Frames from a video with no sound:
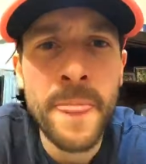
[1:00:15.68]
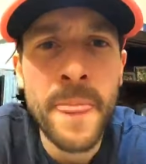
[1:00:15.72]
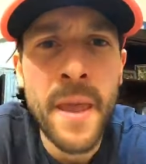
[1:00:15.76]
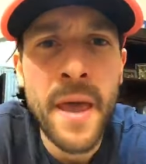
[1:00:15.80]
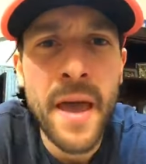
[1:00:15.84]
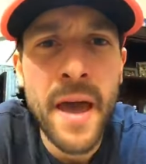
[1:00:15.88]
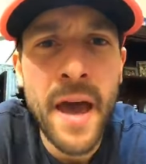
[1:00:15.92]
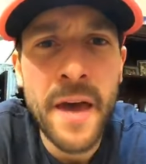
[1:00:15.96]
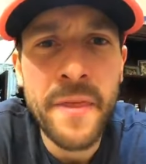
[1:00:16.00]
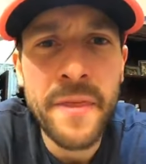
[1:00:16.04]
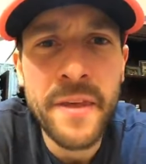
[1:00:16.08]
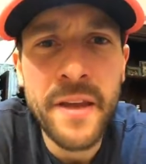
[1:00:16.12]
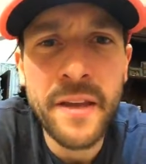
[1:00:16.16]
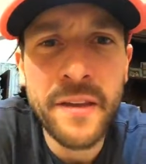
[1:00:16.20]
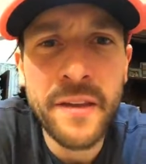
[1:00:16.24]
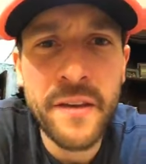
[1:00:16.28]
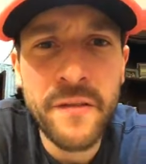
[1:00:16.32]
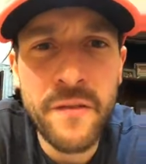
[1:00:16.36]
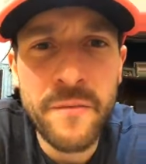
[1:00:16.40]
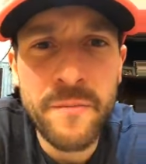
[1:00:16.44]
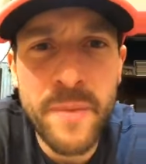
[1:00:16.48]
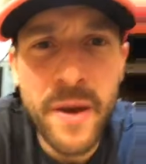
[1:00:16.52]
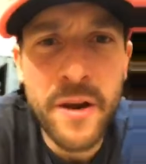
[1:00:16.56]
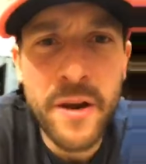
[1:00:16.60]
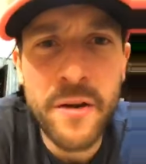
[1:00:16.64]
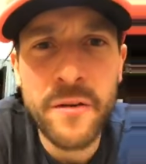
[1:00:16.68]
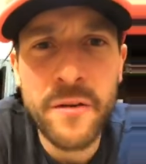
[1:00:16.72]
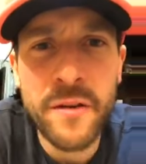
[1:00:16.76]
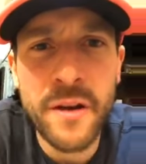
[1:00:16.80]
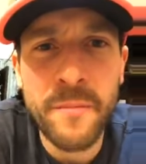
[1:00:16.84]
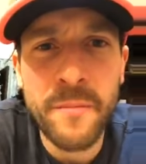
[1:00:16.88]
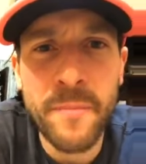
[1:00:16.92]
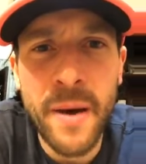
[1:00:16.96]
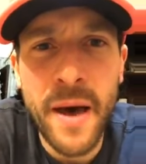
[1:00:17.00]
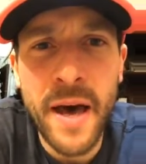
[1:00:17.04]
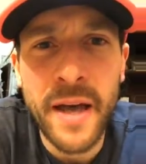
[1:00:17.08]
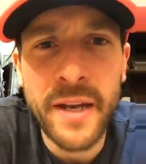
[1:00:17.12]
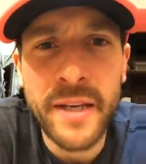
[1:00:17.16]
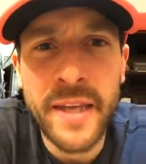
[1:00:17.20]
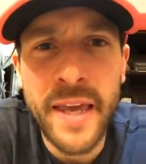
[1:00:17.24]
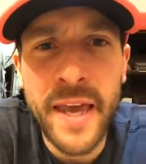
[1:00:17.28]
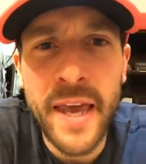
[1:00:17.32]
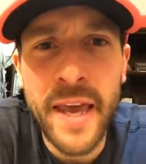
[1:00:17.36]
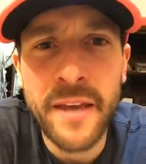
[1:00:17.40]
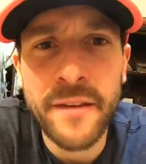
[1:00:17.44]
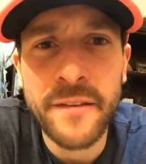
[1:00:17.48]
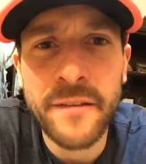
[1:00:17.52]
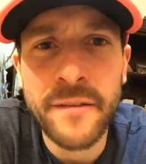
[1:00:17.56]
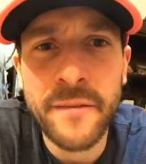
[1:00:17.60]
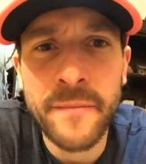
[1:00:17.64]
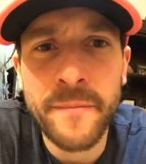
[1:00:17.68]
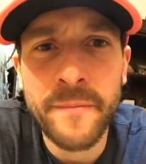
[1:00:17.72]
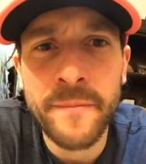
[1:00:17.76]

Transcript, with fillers: I think it's even better than a podcast.